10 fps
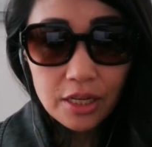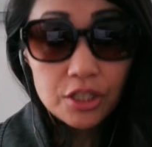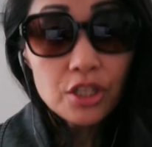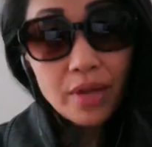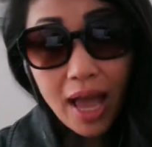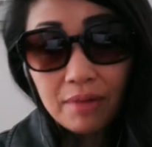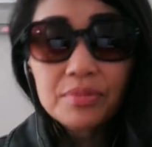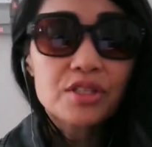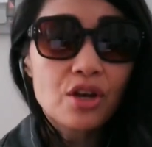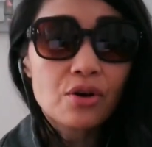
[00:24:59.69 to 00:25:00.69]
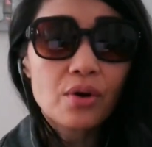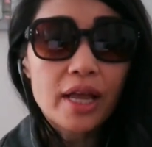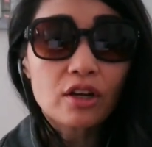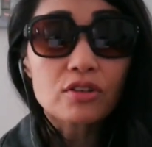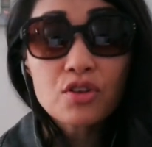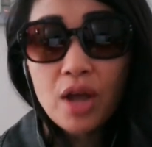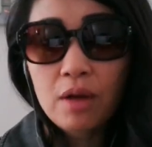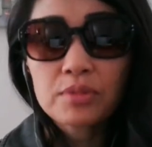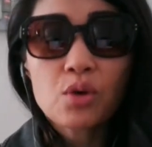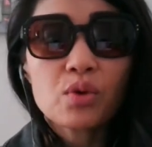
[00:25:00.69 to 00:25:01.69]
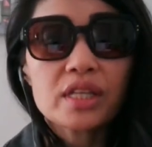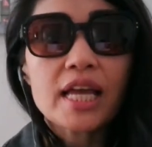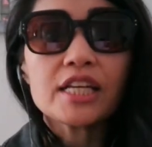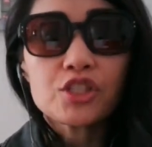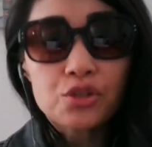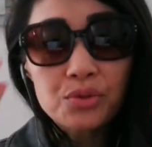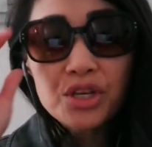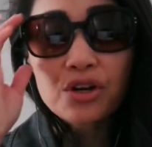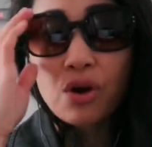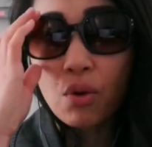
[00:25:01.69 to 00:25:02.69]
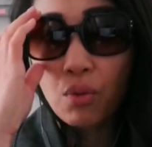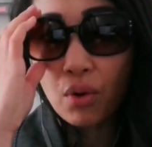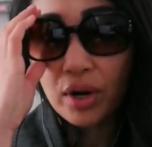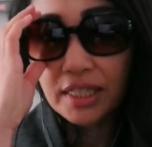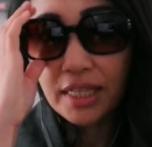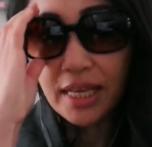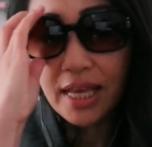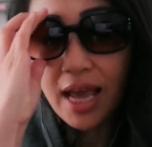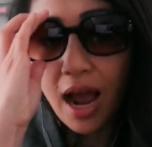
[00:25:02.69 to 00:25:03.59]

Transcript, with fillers: So yeah, so it also comes with a 2-year warranty.